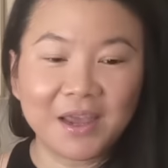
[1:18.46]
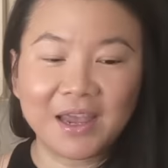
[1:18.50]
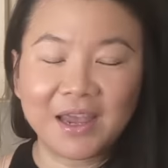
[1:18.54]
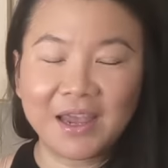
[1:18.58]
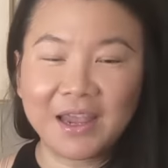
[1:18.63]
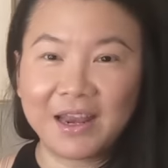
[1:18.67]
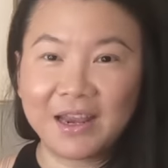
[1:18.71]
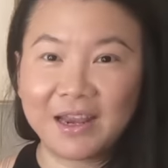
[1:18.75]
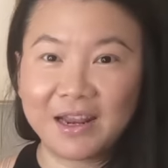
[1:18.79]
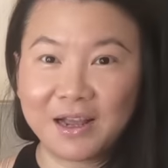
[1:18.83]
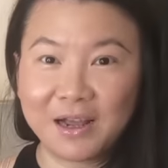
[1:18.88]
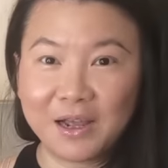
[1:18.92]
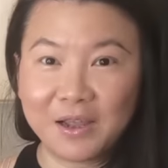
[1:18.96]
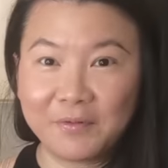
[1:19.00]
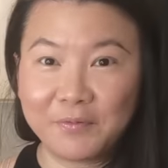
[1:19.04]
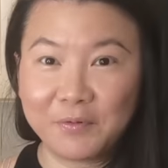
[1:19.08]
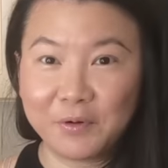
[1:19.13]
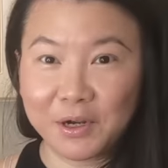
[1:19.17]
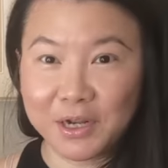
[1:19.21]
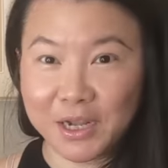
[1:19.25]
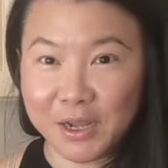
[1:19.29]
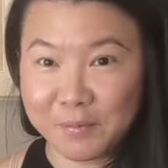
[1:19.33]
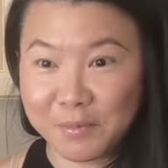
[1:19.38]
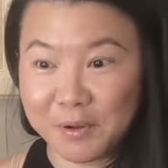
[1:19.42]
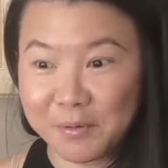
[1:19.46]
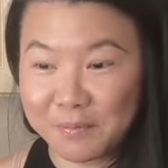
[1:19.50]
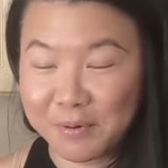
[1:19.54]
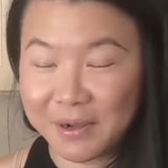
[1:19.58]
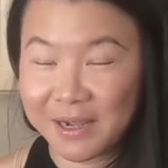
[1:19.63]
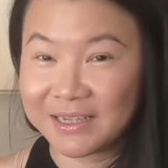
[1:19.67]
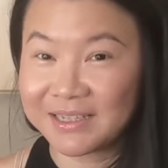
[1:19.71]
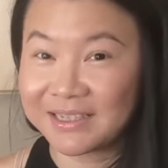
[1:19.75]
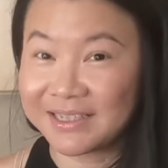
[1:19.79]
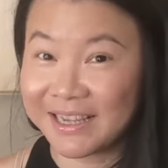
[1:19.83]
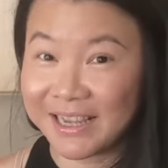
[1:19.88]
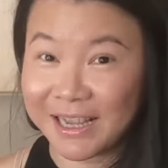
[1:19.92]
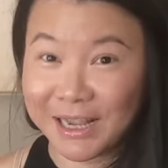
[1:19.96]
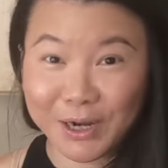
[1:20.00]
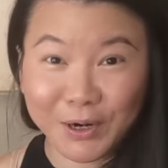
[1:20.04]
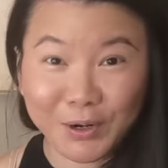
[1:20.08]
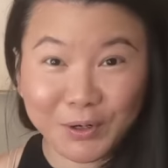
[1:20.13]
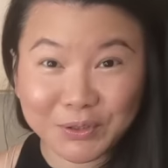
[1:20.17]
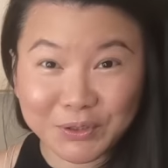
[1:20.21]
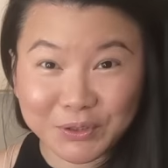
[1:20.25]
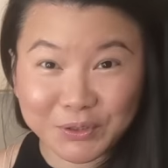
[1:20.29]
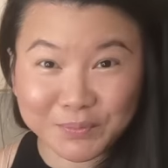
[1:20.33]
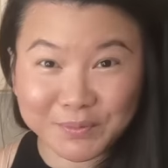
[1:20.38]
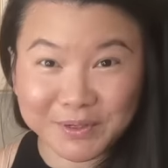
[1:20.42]
And uh, if you're coming back, say hello
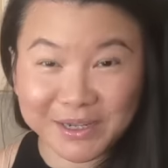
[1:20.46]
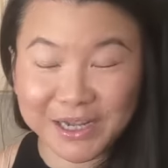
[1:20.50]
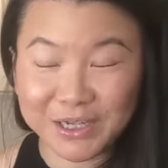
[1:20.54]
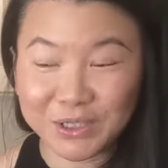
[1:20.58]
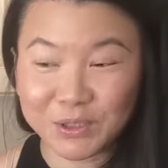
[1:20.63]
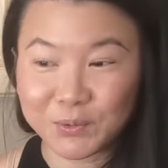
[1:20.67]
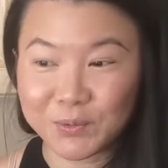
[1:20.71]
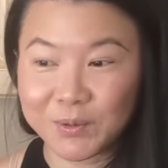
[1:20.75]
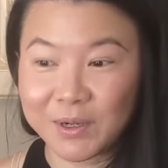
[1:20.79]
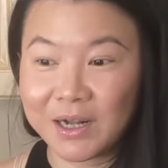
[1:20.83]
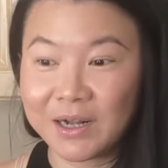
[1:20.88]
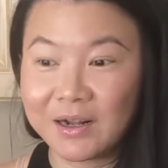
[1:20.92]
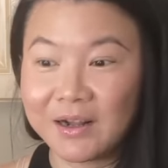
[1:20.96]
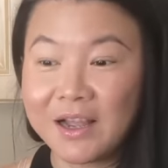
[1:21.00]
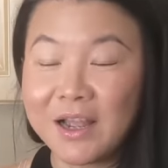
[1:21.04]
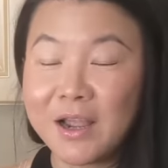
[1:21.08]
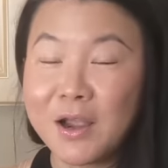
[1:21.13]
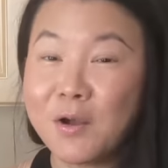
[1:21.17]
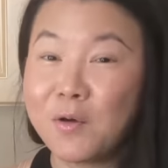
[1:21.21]
to me as well.